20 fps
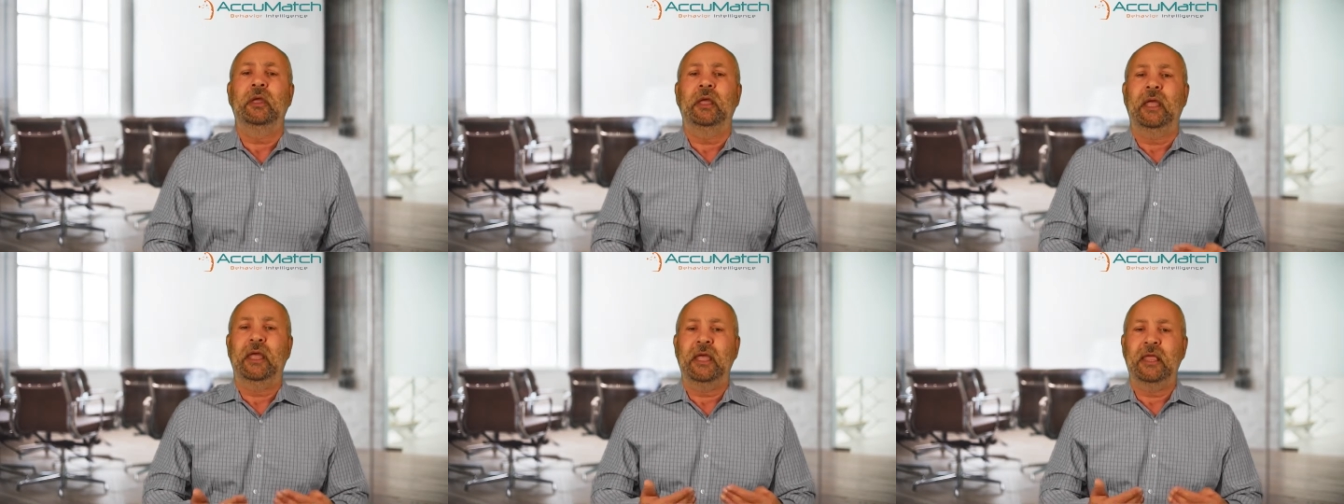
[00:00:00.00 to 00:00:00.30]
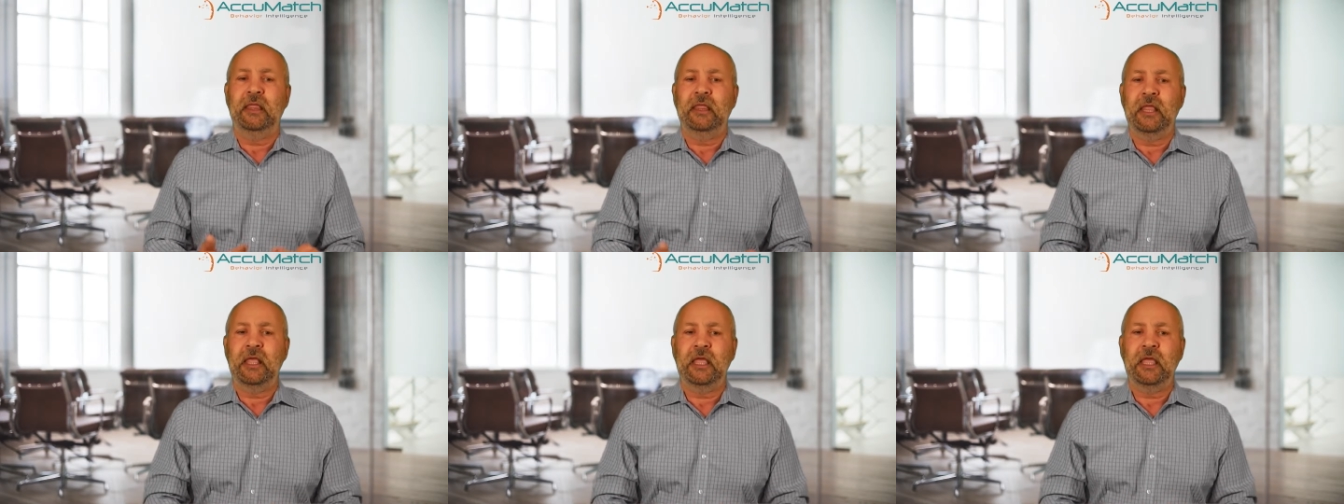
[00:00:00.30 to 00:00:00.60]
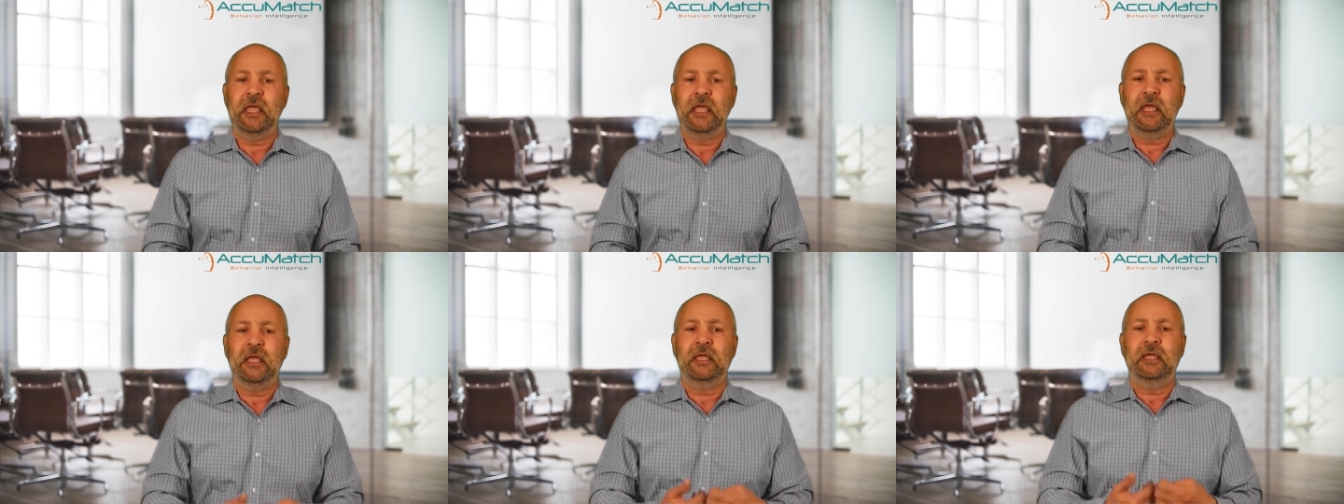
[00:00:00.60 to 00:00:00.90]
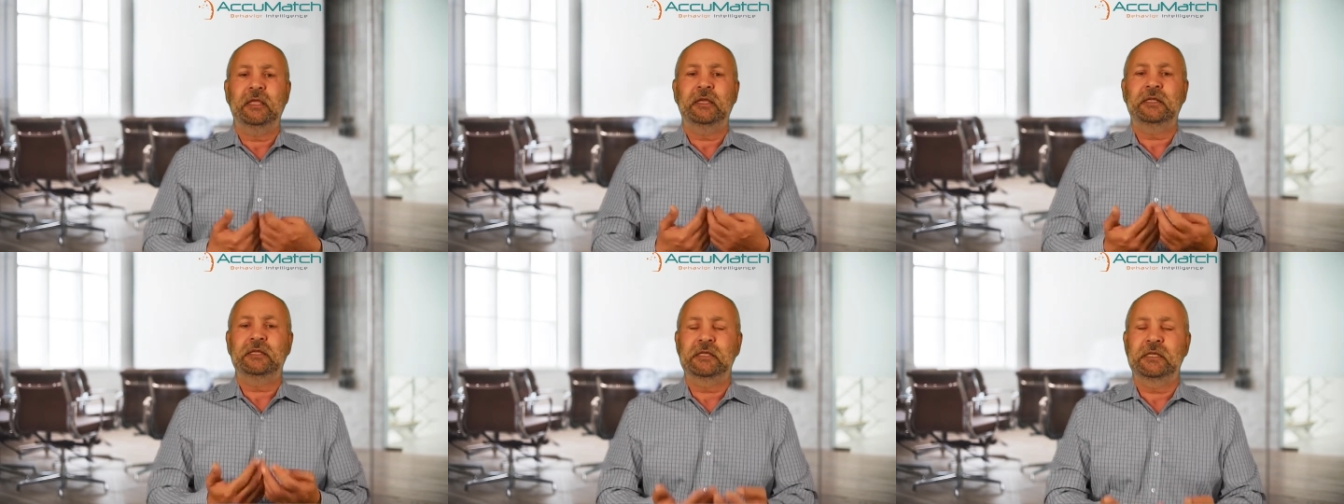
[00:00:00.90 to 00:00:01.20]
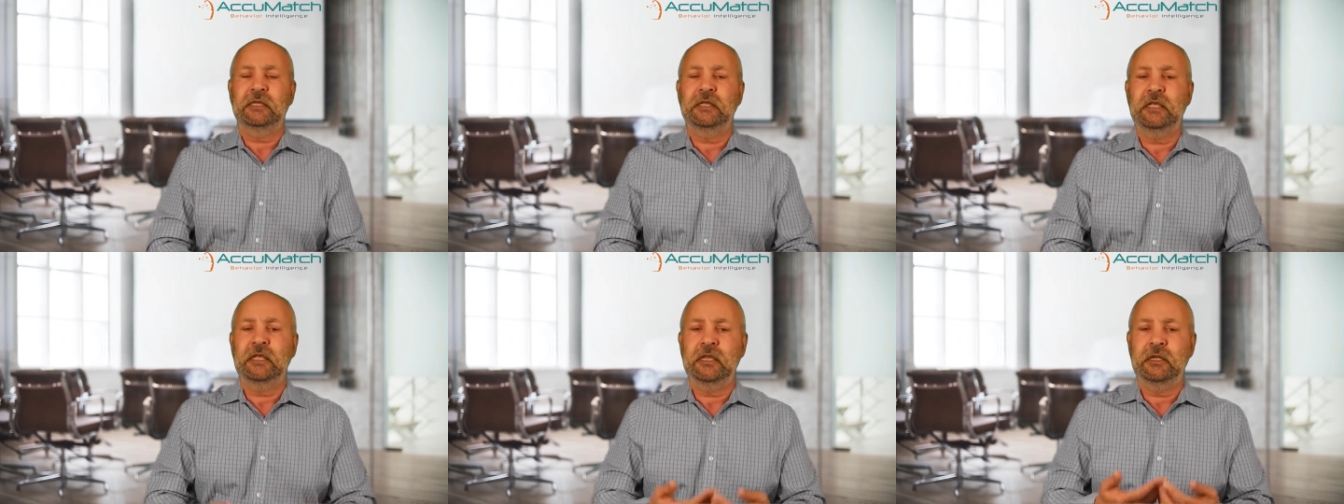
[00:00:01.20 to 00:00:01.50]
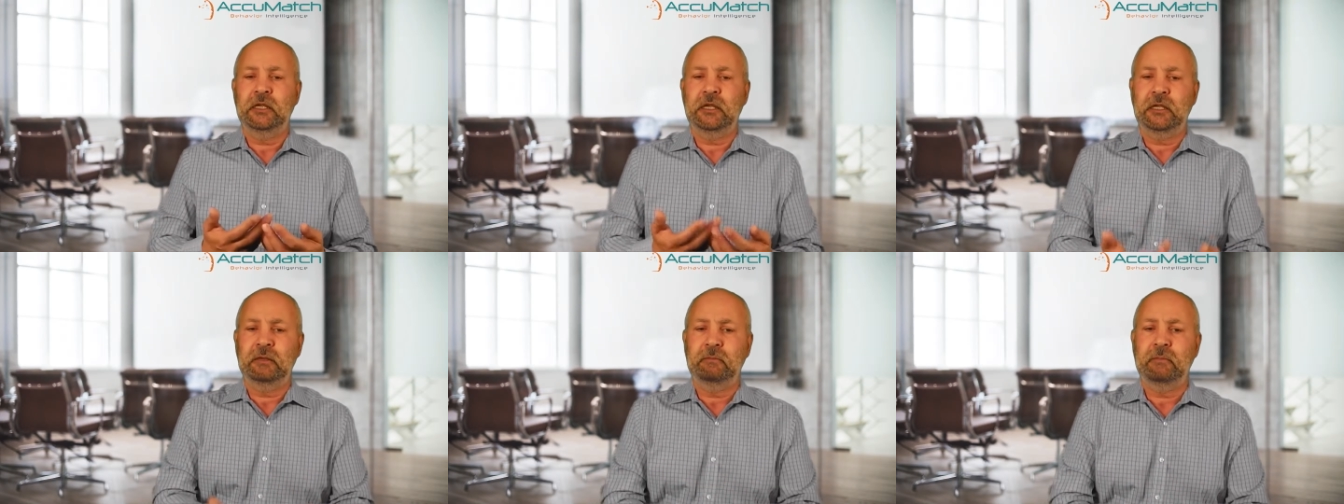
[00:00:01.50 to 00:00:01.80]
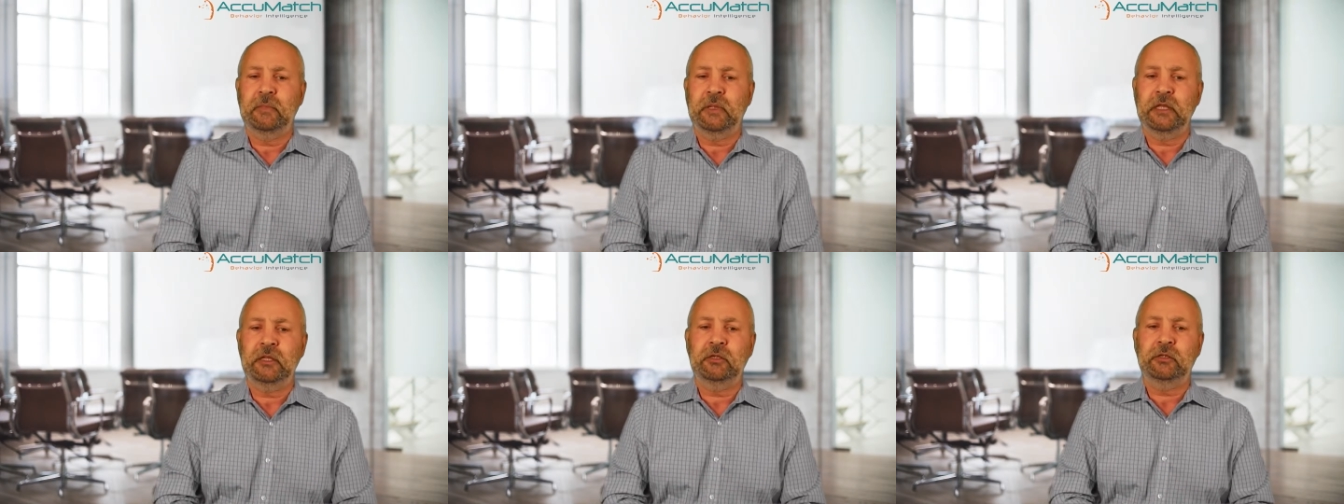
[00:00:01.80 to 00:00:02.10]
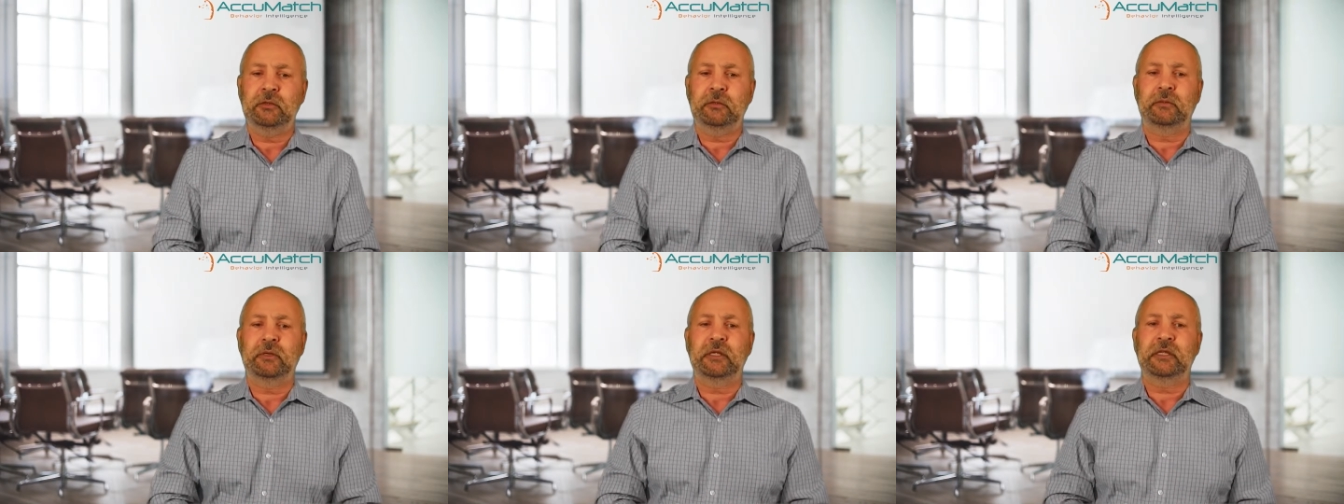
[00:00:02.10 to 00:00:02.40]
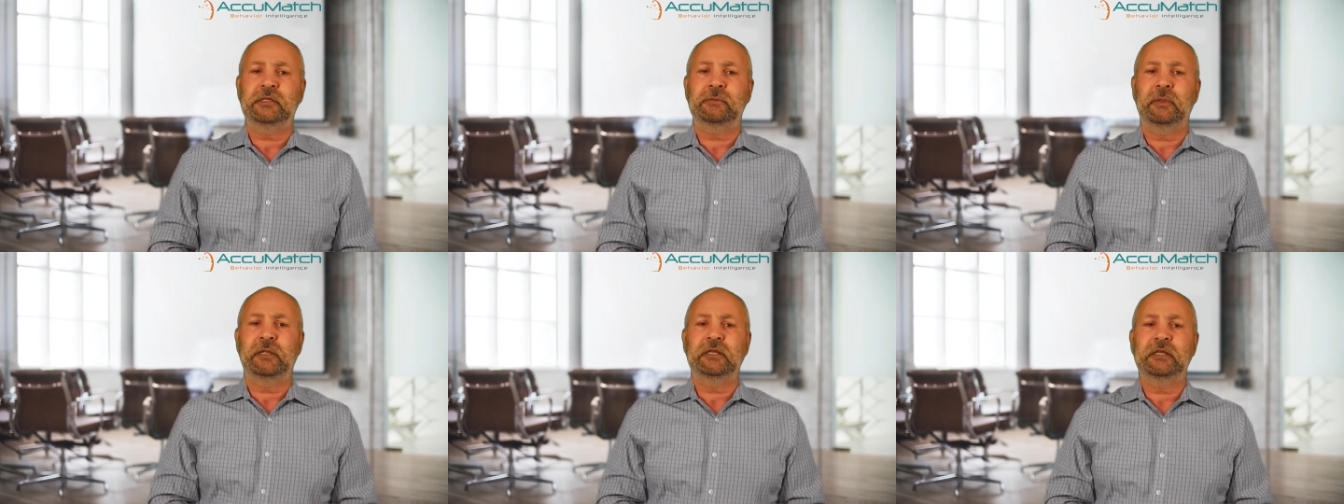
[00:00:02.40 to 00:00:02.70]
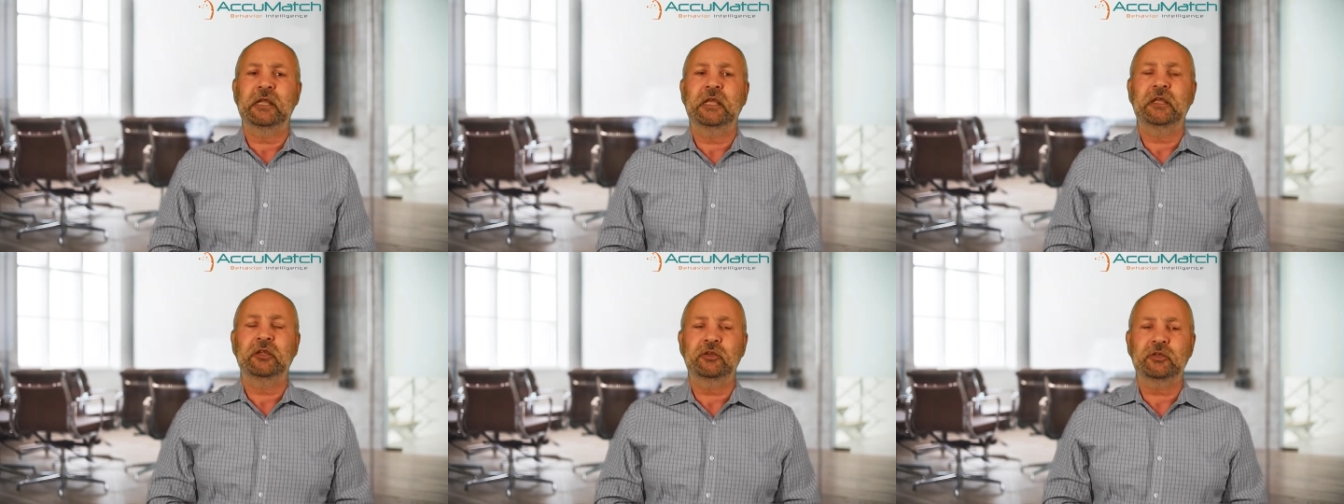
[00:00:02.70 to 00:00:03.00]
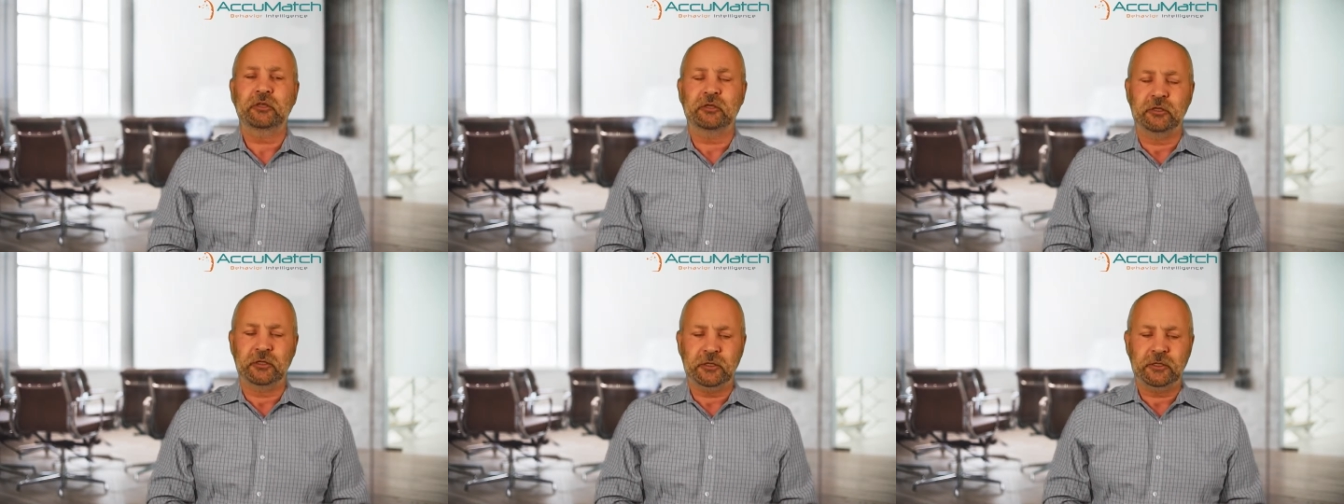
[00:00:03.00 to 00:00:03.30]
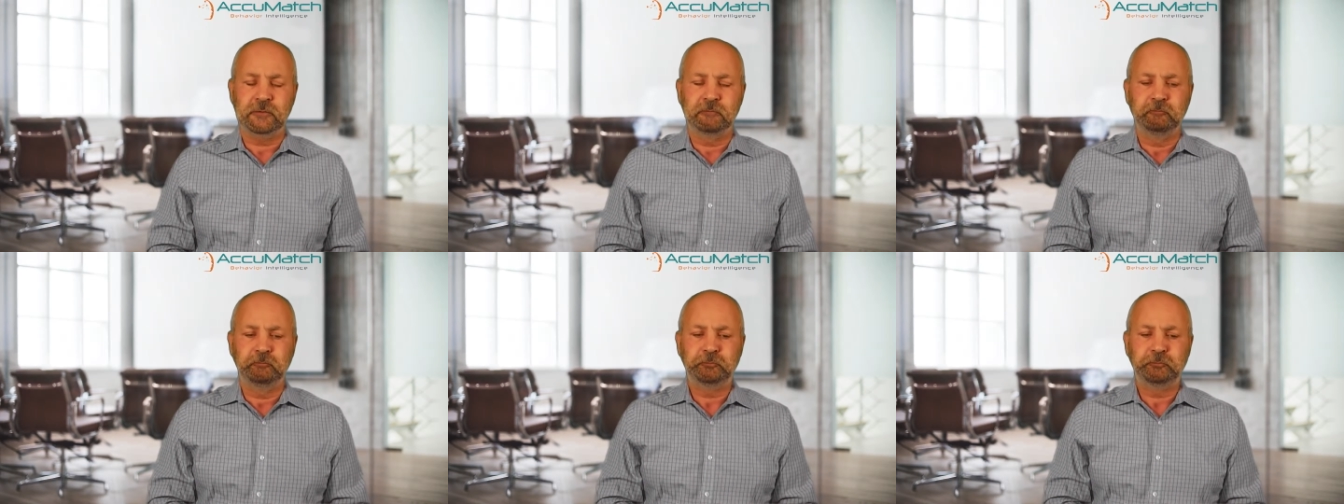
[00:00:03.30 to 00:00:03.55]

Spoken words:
and they exceed and meet your expectations.